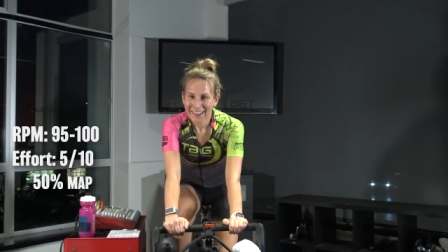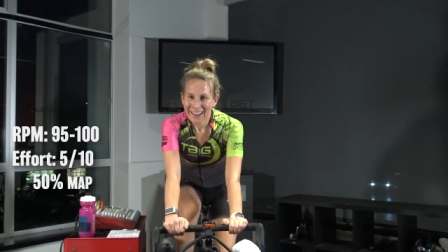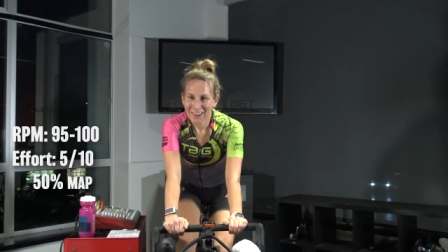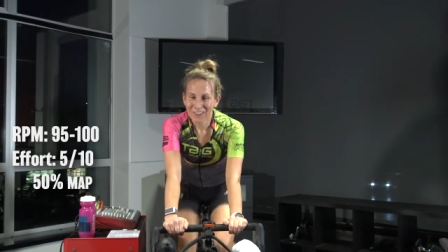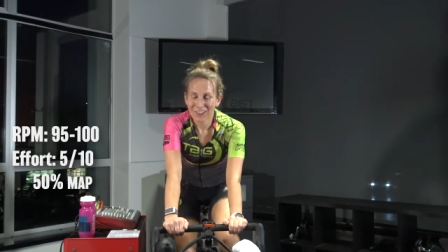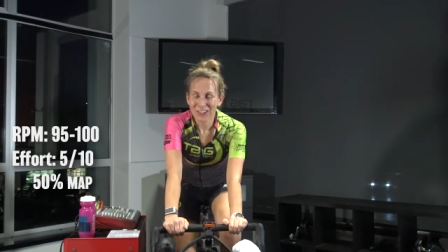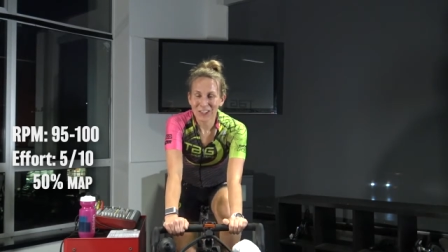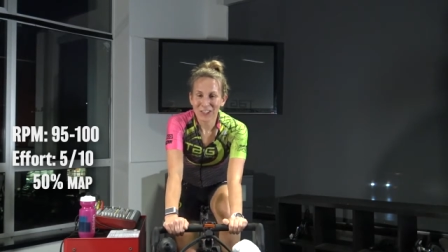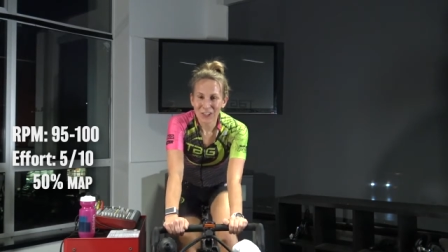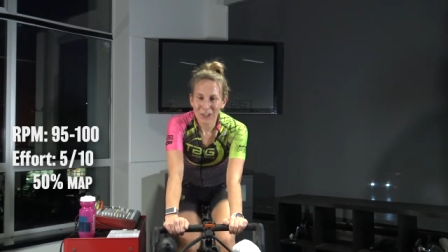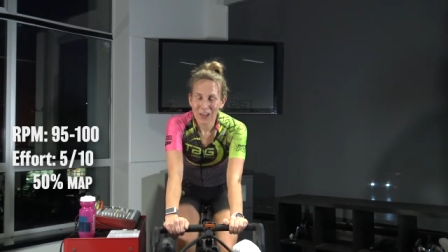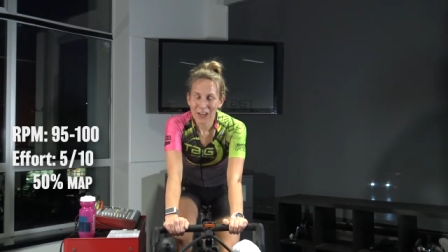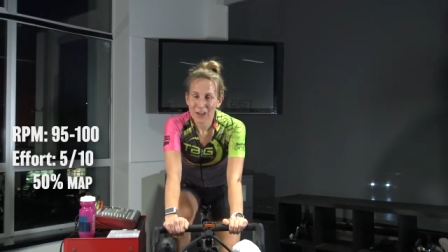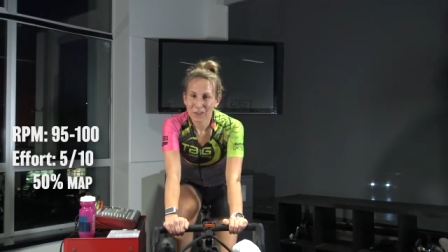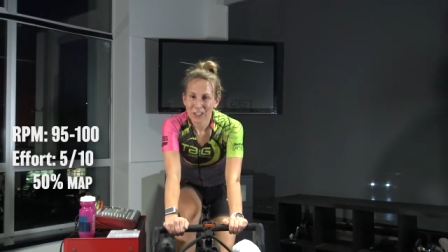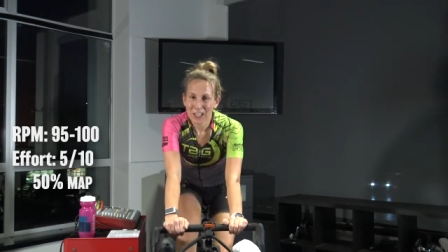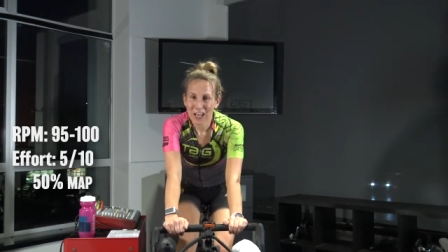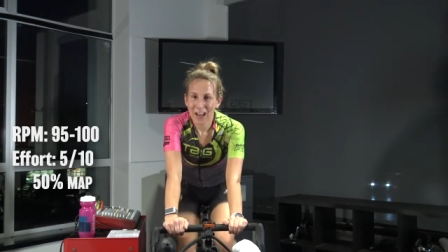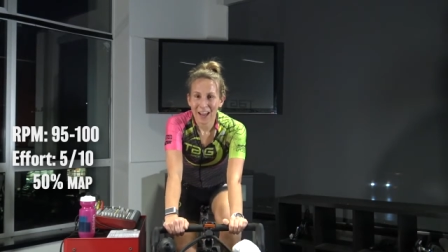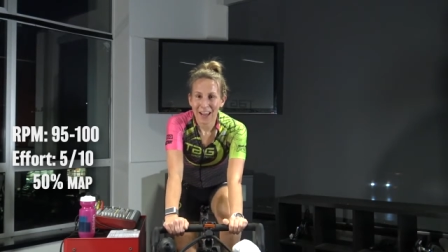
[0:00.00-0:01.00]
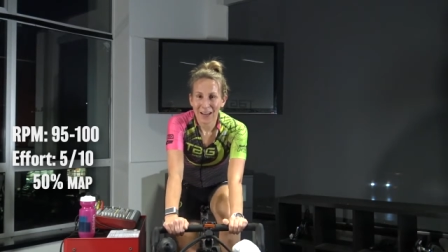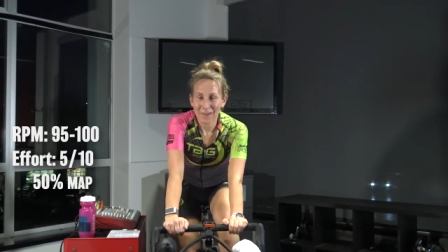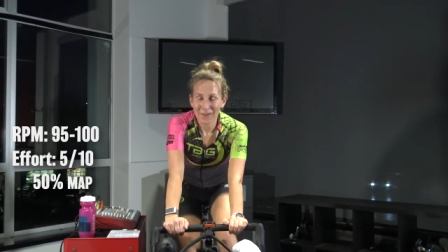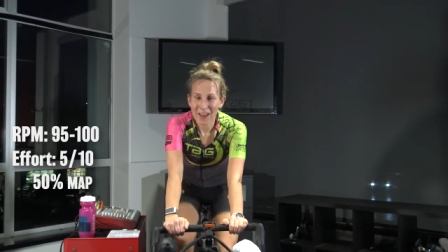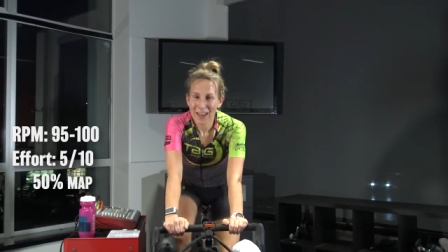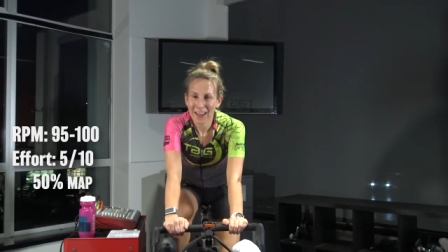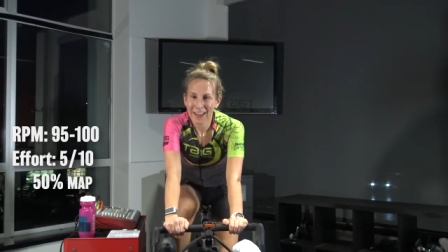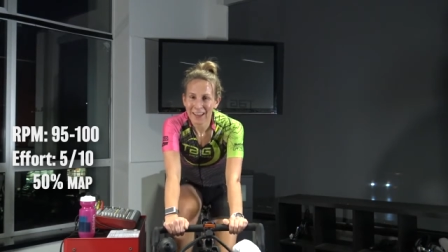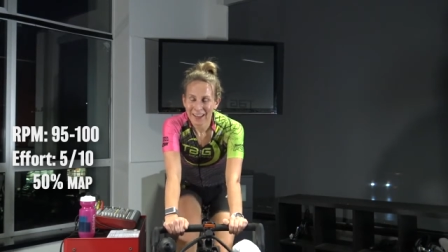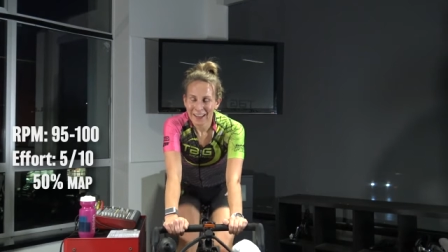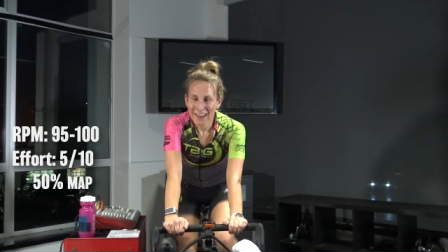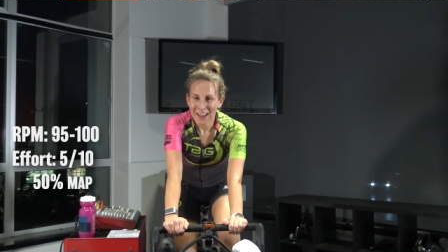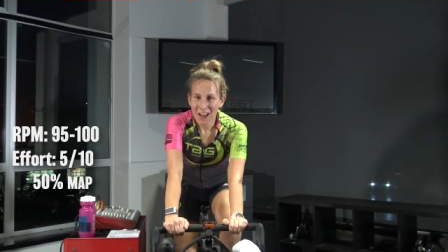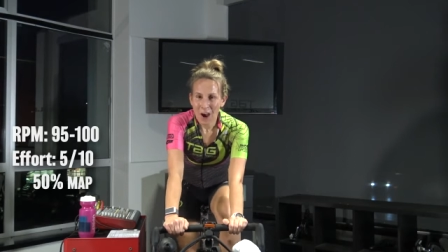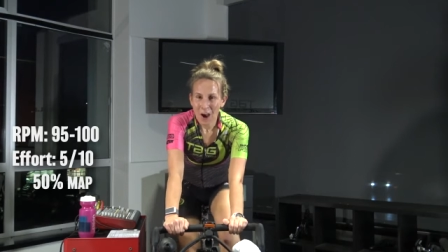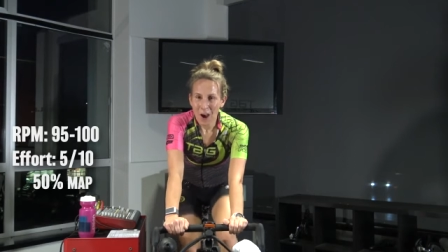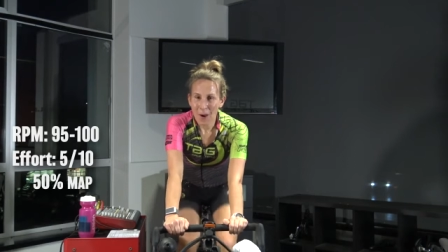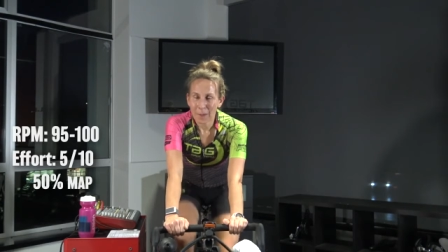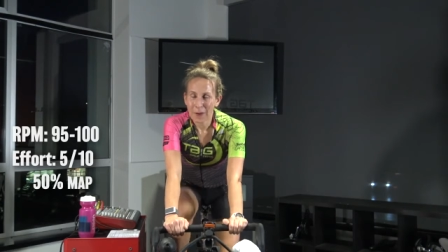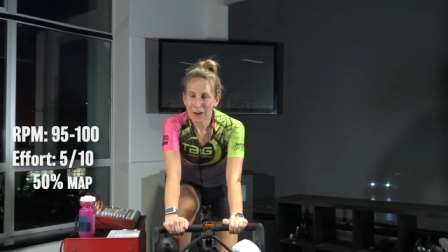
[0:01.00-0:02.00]
If you do have time,
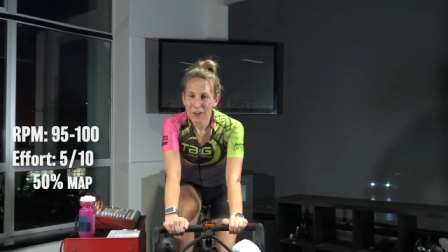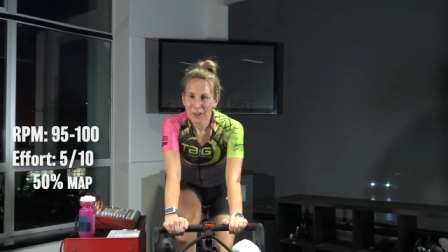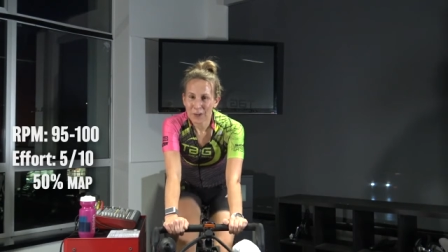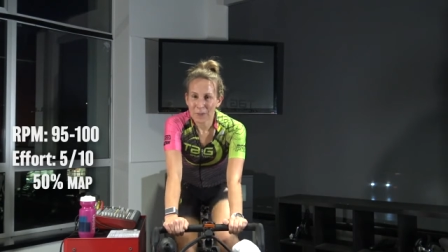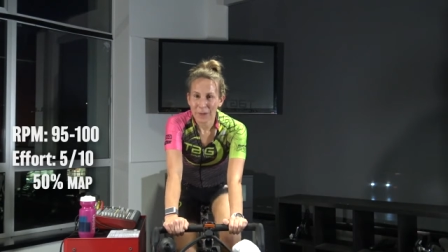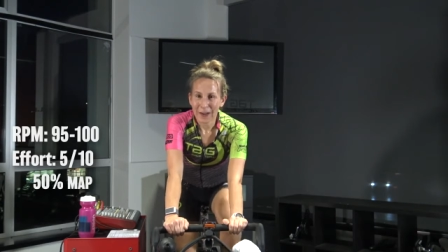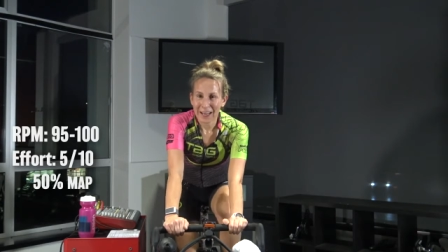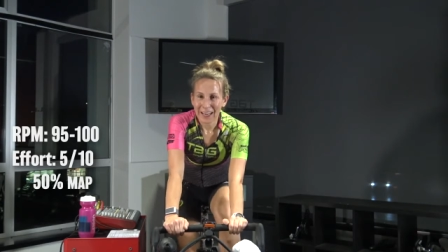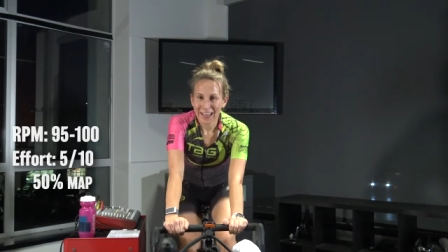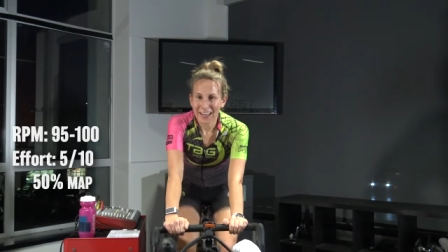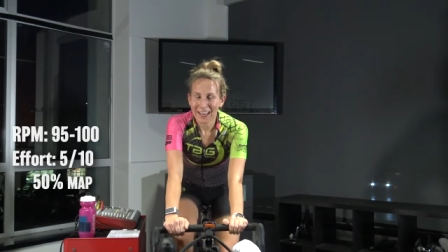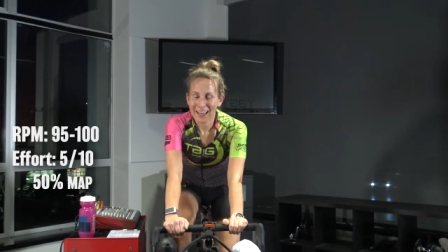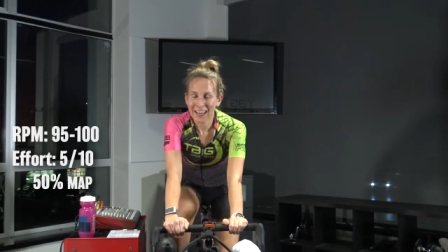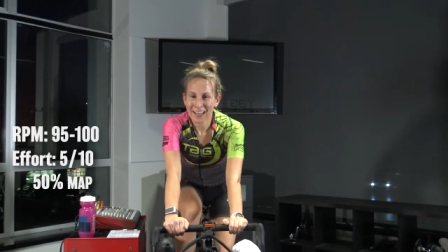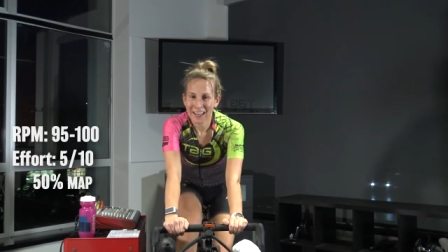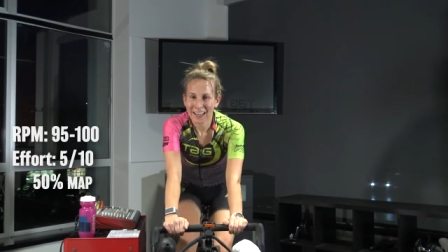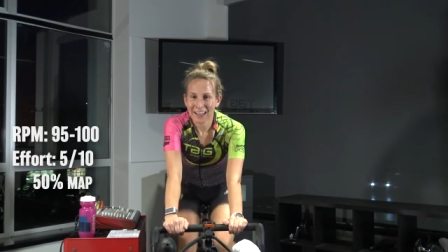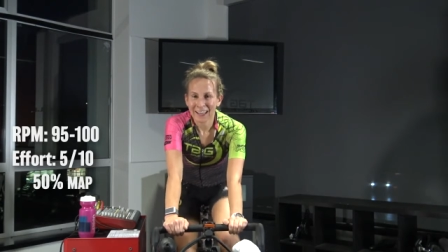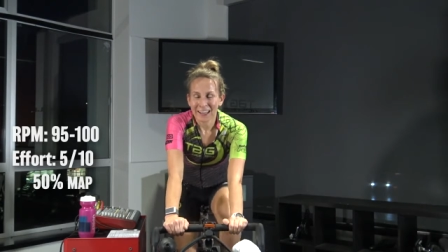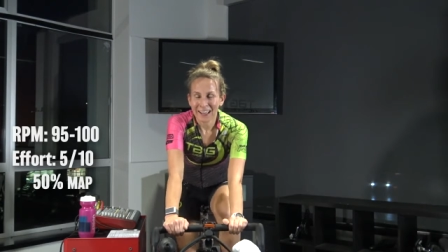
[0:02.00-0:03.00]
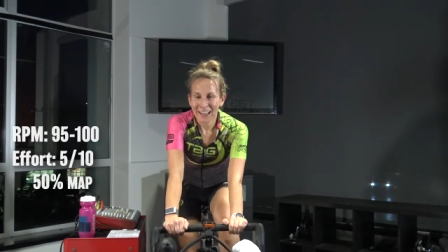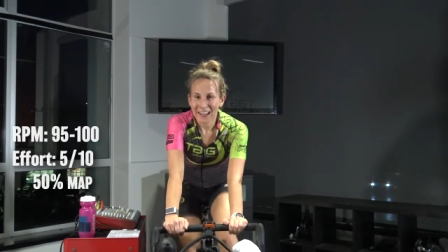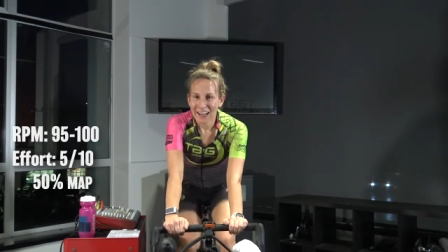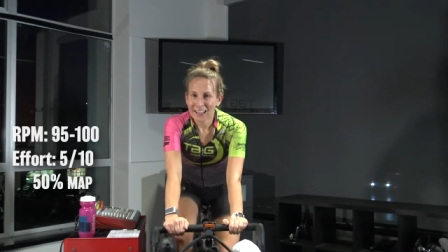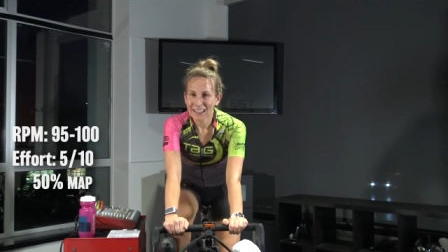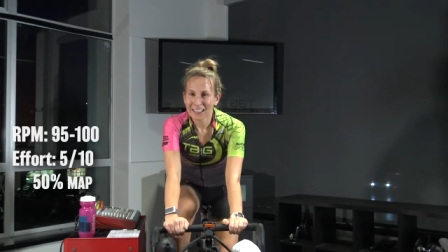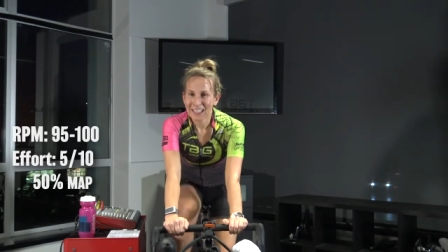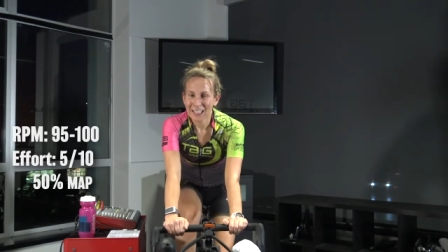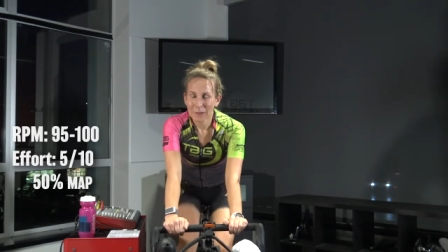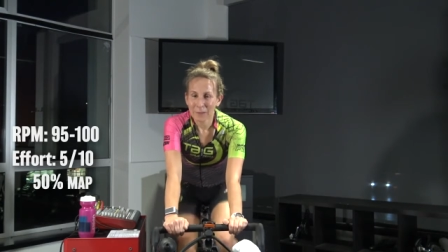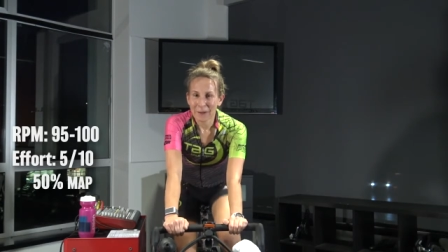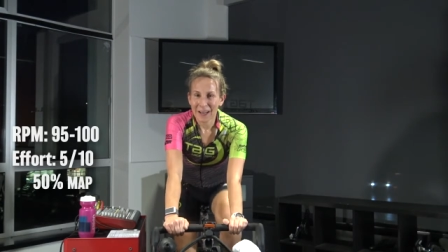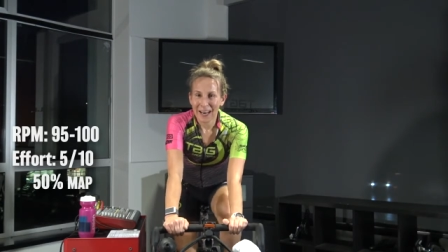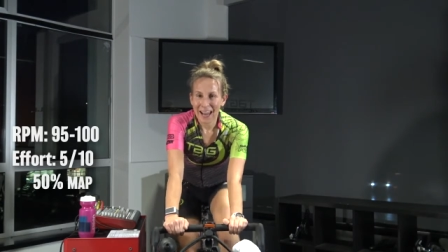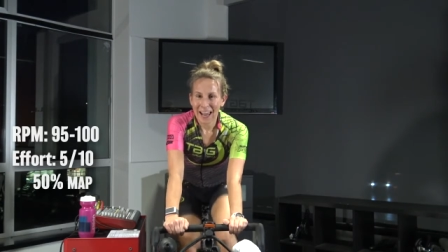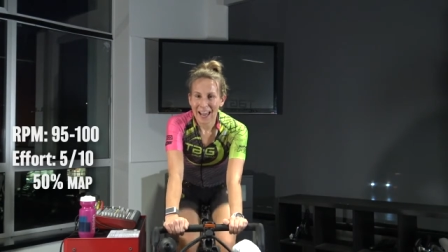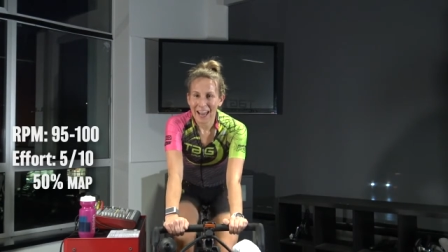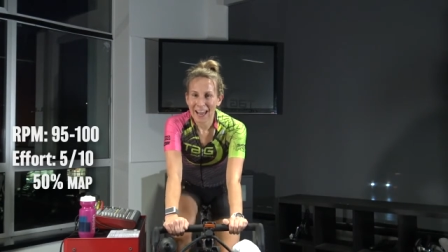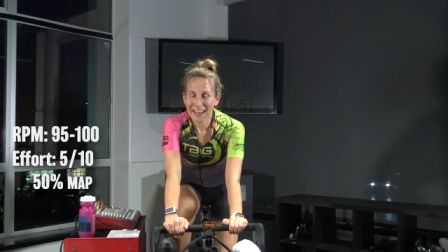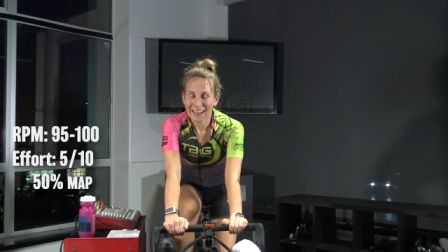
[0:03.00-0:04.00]
hop on your bike a little bit
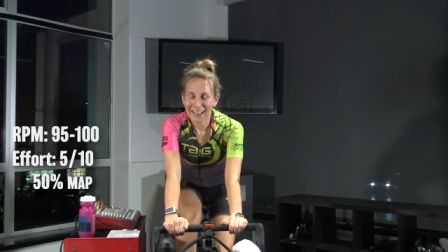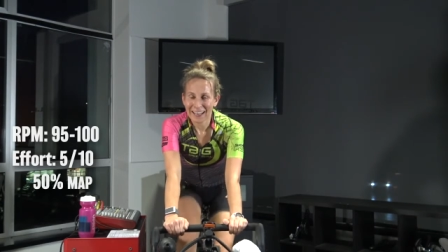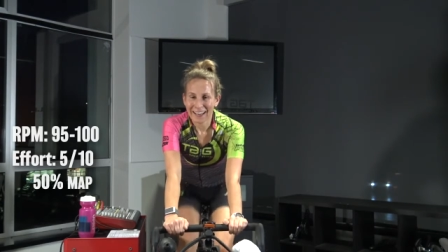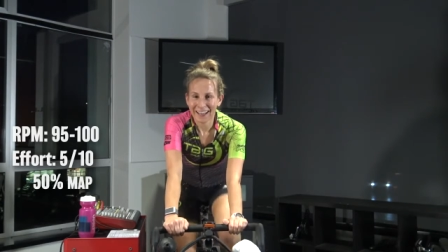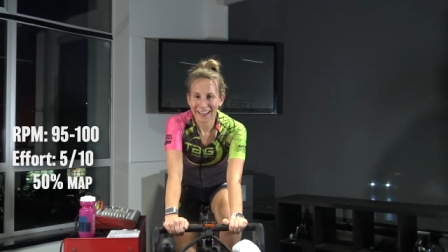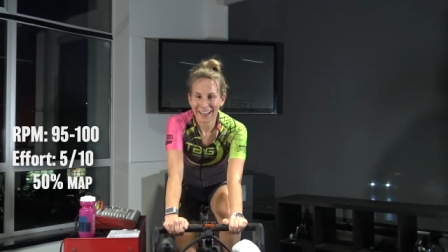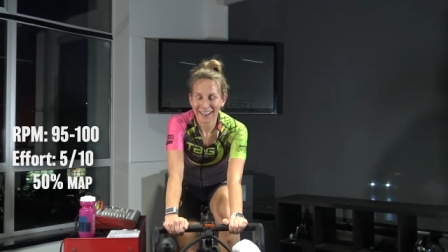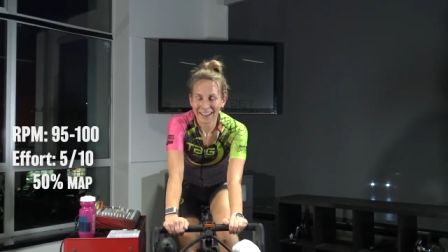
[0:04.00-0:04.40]
ahead,